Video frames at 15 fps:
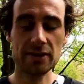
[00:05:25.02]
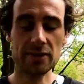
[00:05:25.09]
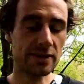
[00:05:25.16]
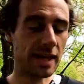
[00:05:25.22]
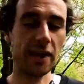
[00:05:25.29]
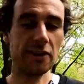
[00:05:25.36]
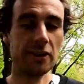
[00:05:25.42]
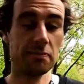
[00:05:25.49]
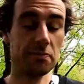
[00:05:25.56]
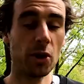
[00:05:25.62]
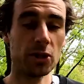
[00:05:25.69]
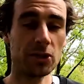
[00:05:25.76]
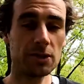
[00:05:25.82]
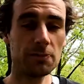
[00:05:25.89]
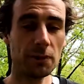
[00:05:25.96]
they're
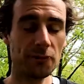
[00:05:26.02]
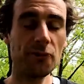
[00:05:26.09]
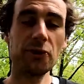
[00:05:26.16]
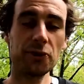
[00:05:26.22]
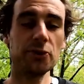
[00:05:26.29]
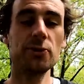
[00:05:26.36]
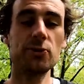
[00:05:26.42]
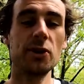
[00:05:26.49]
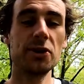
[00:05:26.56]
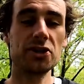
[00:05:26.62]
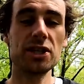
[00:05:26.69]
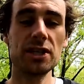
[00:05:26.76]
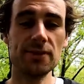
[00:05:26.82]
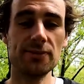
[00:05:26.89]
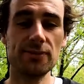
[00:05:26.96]
impossible for you to
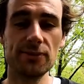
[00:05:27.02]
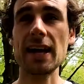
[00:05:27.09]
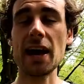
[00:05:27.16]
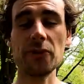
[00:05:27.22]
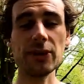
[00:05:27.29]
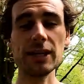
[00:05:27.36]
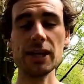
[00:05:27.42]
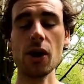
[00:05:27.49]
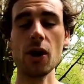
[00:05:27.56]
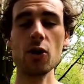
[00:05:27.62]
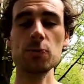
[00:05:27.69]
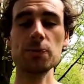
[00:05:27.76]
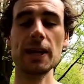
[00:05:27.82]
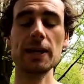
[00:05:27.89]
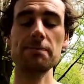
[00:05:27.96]
achieve. I really
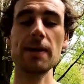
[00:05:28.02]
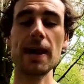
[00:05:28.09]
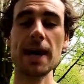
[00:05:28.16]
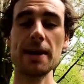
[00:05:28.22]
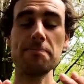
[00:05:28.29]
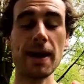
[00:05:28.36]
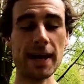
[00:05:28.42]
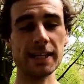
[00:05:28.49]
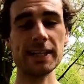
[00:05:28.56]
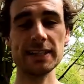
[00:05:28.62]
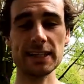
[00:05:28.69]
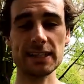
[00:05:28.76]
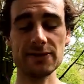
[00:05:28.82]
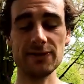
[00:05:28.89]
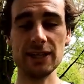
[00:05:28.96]
hope that by making
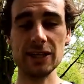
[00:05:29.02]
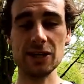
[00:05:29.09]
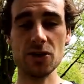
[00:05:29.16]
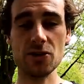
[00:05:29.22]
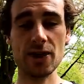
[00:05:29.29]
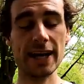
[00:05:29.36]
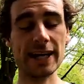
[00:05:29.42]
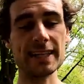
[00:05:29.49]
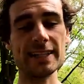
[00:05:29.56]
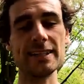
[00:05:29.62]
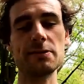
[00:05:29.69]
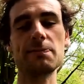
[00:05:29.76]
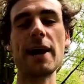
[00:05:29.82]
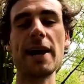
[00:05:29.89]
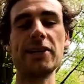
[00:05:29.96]
this video I can
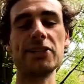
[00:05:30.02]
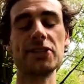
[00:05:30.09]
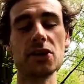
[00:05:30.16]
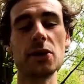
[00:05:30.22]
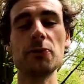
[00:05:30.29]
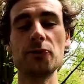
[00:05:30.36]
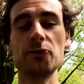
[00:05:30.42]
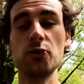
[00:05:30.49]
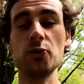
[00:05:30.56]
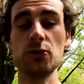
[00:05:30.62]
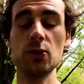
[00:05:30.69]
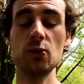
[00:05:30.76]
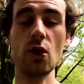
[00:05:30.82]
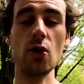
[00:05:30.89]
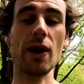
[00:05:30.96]
inspire some of you
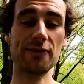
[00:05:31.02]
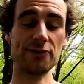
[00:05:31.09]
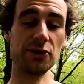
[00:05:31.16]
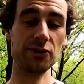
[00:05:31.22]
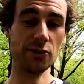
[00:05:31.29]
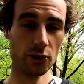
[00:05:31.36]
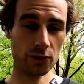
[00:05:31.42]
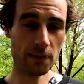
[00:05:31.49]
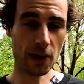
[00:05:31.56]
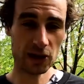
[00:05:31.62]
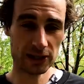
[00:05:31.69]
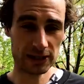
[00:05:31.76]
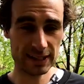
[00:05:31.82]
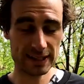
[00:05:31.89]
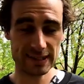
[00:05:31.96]
to go after your
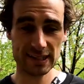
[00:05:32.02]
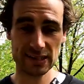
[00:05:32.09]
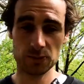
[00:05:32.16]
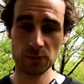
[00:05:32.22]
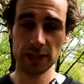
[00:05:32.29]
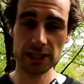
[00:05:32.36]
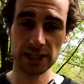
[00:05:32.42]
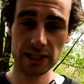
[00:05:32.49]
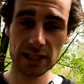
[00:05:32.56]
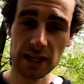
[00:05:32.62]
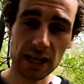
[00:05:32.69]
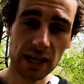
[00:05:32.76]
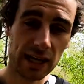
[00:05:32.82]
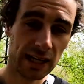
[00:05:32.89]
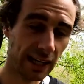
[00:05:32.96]
bucket list as well.
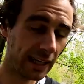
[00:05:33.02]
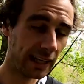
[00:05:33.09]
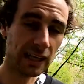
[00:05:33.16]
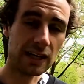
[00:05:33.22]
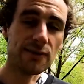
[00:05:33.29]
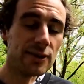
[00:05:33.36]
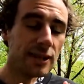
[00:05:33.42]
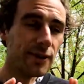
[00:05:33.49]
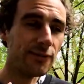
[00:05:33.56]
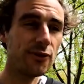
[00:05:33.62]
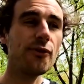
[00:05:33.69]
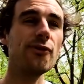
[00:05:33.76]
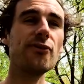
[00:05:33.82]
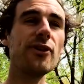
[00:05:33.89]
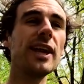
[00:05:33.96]
Like even if
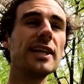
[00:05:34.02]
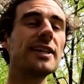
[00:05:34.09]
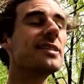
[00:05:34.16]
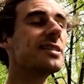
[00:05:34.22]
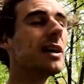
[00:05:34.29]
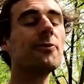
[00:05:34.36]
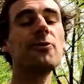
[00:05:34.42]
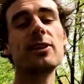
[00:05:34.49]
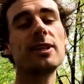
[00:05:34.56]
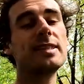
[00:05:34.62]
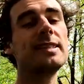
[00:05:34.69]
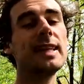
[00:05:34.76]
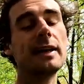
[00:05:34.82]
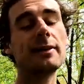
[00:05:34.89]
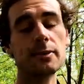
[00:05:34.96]
you think something is
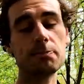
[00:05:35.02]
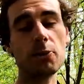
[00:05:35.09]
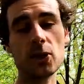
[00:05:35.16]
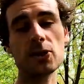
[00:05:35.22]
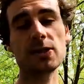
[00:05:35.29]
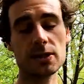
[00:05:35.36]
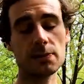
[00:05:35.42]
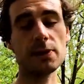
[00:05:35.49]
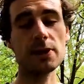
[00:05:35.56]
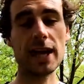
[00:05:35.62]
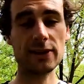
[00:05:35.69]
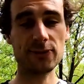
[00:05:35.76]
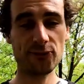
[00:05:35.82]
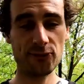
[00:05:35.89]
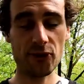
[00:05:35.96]
not possible
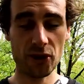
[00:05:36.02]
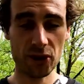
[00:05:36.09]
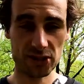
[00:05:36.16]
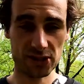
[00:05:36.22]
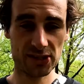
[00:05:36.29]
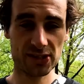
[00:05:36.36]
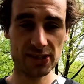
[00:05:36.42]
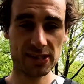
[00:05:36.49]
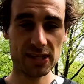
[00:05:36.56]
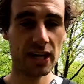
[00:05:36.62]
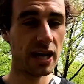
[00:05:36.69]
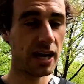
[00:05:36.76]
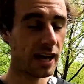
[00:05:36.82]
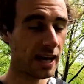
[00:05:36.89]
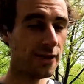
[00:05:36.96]
at first,
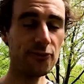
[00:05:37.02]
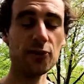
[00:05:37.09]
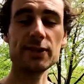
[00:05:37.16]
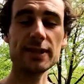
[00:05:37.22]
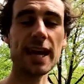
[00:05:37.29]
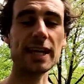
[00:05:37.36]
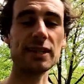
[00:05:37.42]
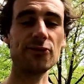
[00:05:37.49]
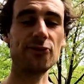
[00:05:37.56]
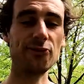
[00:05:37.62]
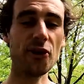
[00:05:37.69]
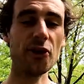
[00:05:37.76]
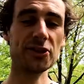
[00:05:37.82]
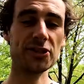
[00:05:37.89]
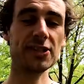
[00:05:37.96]
if you take the
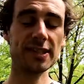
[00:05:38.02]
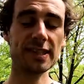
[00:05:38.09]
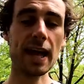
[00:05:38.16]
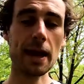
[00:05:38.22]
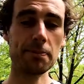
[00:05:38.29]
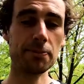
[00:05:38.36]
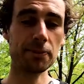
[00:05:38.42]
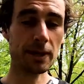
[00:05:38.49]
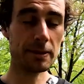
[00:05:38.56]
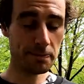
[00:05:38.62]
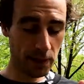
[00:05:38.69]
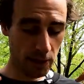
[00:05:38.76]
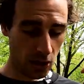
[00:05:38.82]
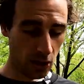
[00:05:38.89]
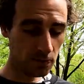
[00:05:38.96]
first step, it
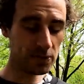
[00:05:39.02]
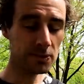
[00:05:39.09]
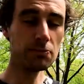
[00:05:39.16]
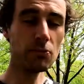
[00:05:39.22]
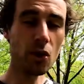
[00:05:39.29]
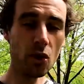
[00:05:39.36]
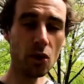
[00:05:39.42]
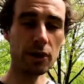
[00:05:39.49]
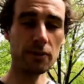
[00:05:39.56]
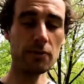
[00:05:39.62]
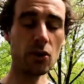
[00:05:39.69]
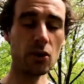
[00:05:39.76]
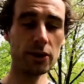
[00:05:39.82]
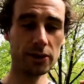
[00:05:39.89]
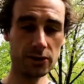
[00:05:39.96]
becomes more and
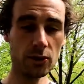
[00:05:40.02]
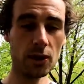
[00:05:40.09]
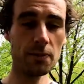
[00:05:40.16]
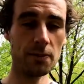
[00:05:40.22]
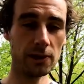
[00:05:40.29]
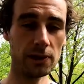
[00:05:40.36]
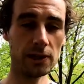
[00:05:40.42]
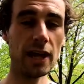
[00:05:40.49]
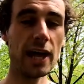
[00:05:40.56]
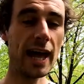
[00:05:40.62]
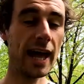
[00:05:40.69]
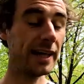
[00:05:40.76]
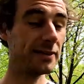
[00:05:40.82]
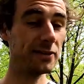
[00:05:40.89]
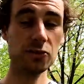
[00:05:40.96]
more doable
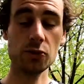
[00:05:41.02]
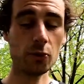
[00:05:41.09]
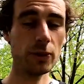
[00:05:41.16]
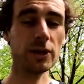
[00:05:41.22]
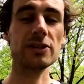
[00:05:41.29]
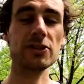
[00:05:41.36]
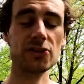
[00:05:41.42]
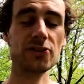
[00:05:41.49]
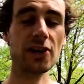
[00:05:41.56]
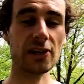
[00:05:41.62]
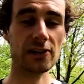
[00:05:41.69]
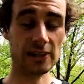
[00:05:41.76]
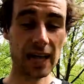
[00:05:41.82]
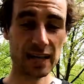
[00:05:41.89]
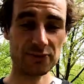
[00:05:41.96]
and you will
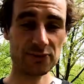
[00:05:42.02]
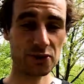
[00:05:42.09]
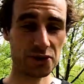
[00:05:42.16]
struggle, that's for